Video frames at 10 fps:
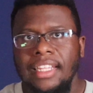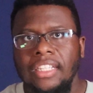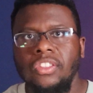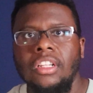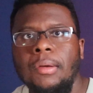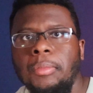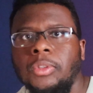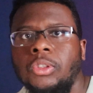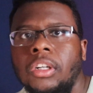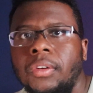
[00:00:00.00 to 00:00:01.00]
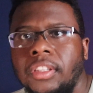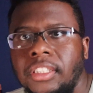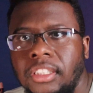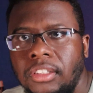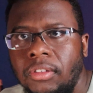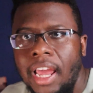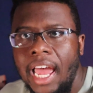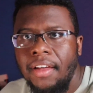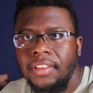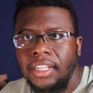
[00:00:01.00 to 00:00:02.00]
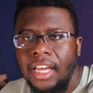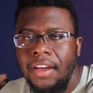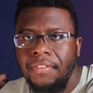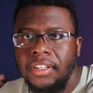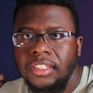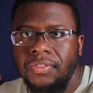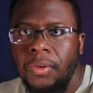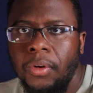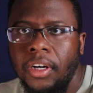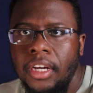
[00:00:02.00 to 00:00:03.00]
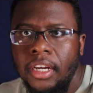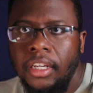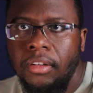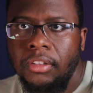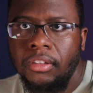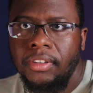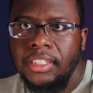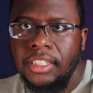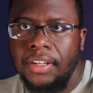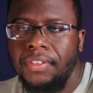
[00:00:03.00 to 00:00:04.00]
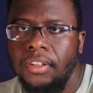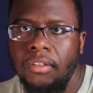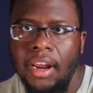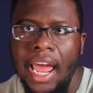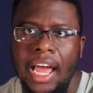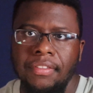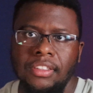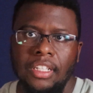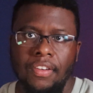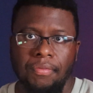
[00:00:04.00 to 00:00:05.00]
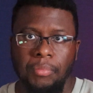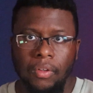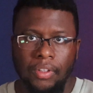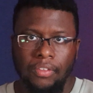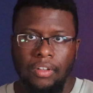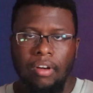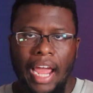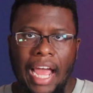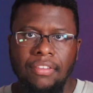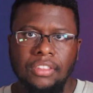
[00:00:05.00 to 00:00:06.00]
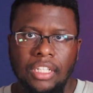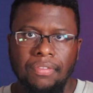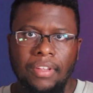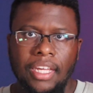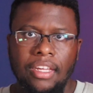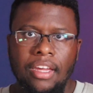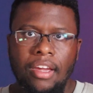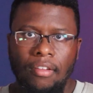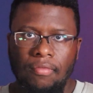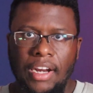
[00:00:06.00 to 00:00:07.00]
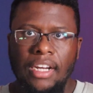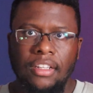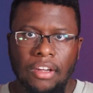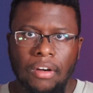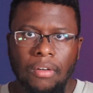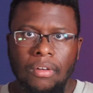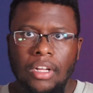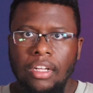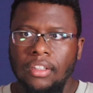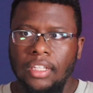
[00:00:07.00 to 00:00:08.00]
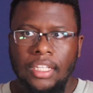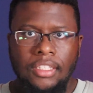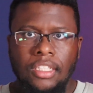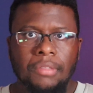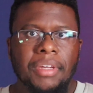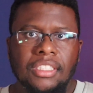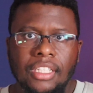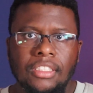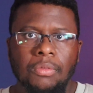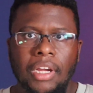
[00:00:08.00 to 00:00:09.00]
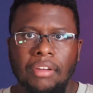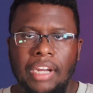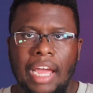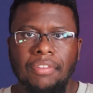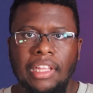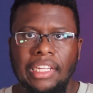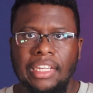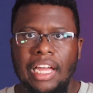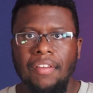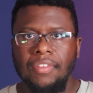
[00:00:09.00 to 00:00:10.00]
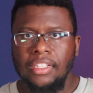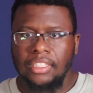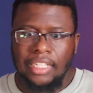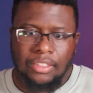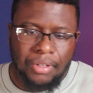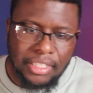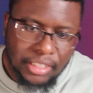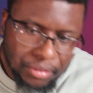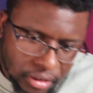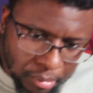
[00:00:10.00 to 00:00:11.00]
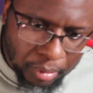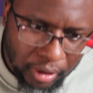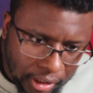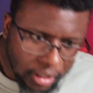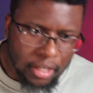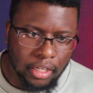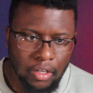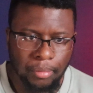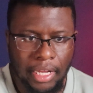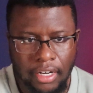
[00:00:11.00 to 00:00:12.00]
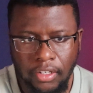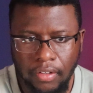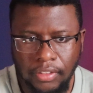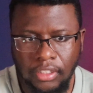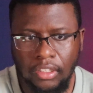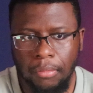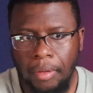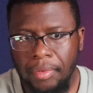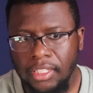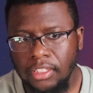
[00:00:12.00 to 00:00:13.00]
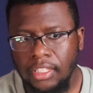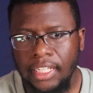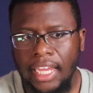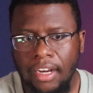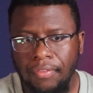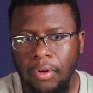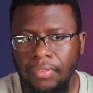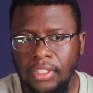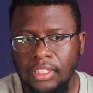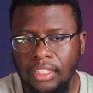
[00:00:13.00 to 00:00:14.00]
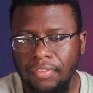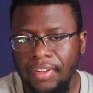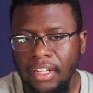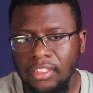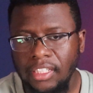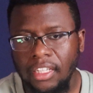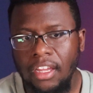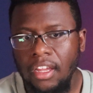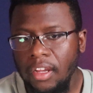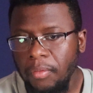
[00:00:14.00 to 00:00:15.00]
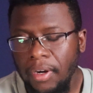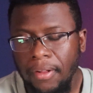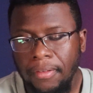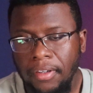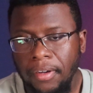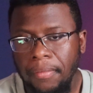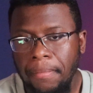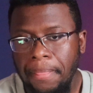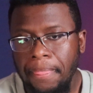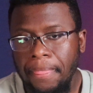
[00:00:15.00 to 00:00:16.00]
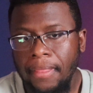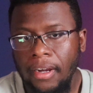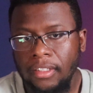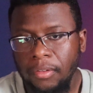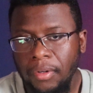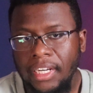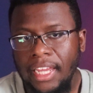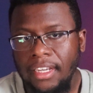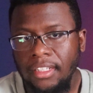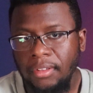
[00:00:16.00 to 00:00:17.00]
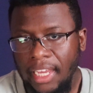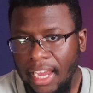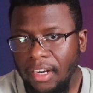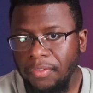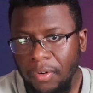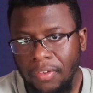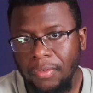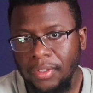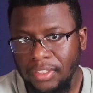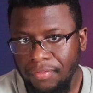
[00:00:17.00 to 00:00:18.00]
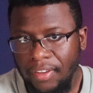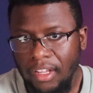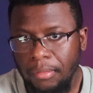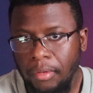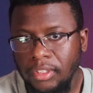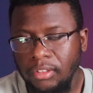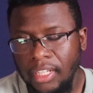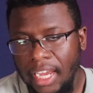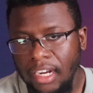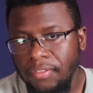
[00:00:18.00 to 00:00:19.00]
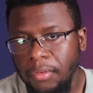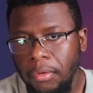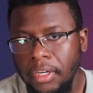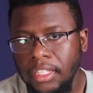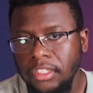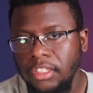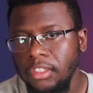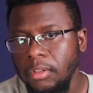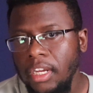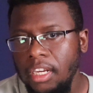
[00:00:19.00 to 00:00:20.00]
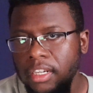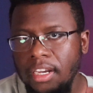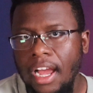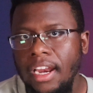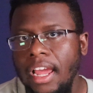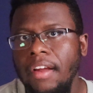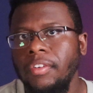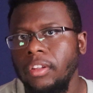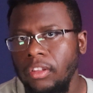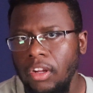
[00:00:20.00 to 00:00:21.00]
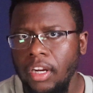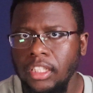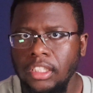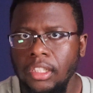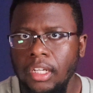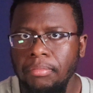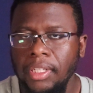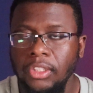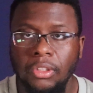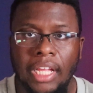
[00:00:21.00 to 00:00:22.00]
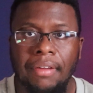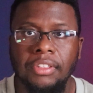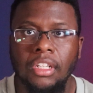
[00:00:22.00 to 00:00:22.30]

that's what a lot of people struggle with. They just don't have the confidence for, you know, good reason. If you don't have stuff moving, if you don't have stuff like ready to go, it doesn't make sense why you would have a lot of confidence. And that's what I see when some people are like, you know, I'm kind of nervous to start my business. I can't afford for this thing to fail. It's like, well, you know, on the one hand, you can afford for it to fail, but what you can afford is to not ever launch, because your life is